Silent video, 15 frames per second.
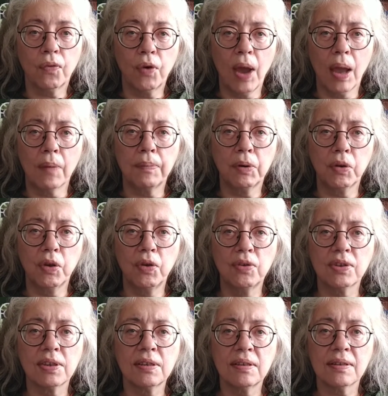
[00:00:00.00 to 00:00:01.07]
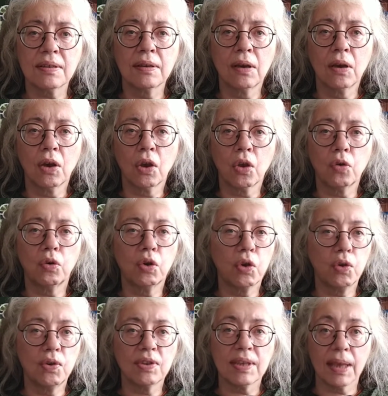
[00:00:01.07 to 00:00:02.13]
for Apple users, you'll
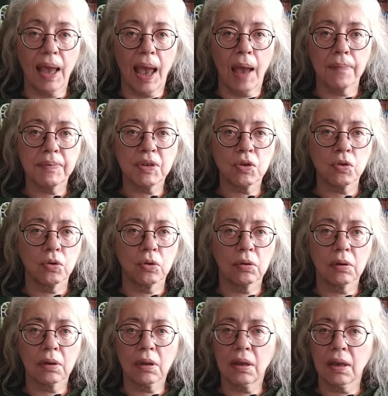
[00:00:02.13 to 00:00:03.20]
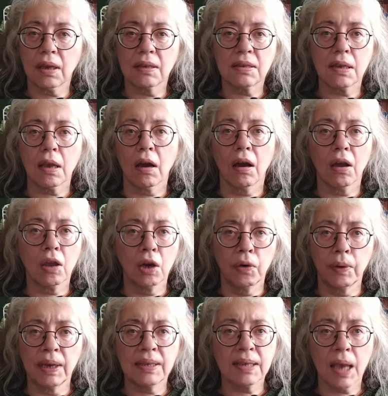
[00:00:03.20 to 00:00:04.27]
use the App Store. I think it's the
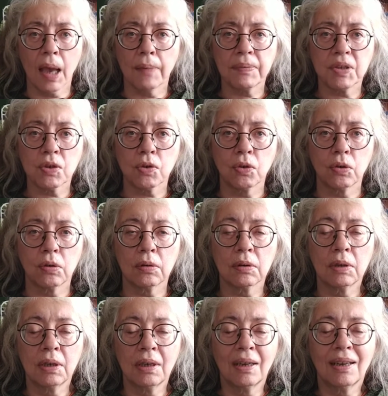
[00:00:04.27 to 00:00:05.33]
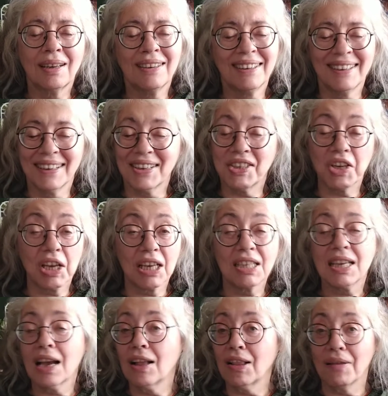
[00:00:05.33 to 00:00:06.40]
iOS App Store. As you can
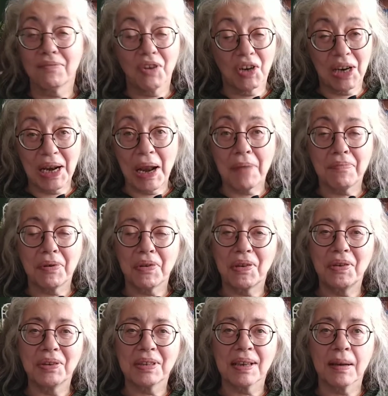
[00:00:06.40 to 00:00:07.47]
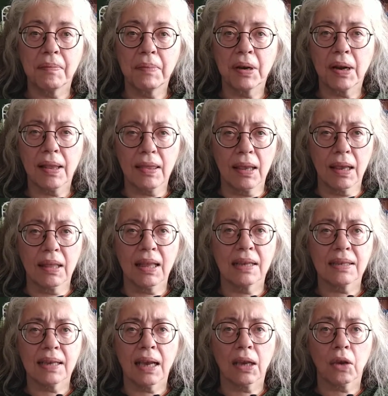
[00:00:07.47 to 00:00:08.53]
tell, I'm not an Apple user, but I think
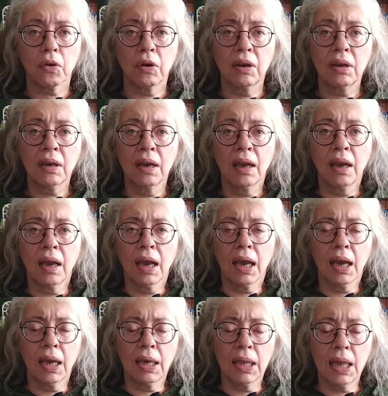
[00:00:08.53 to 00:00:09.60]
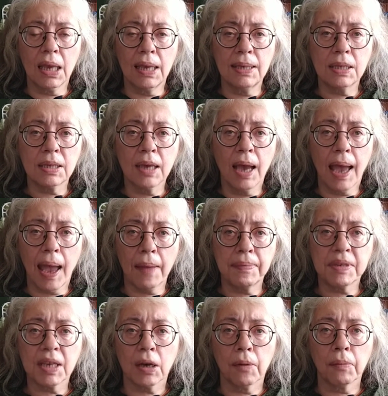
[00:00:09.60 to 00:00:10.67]
that's accurate. And these
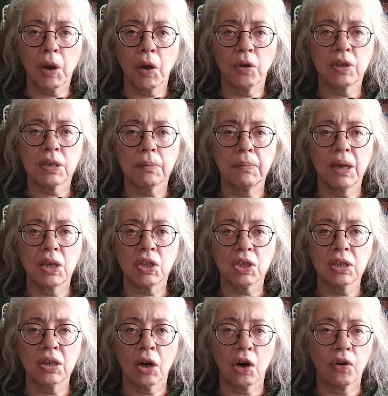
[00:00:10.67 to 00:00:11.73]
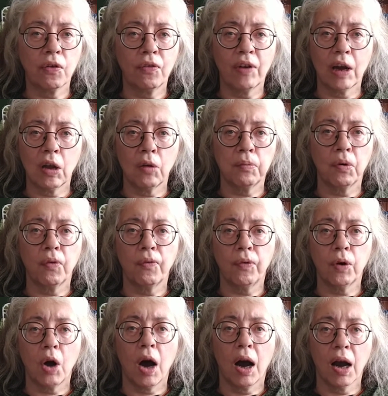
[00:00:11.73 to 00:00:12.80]
apps that I'm going to mention are available
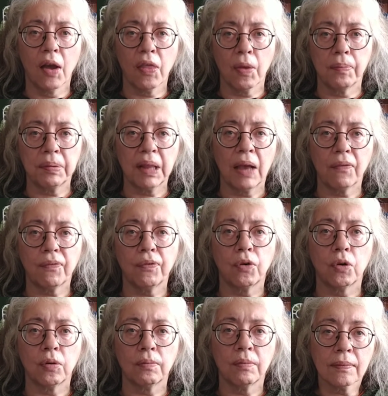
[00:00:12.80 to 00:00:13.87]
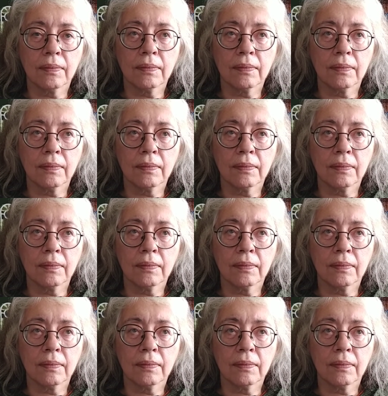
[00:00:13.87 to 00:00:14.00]
for either platform.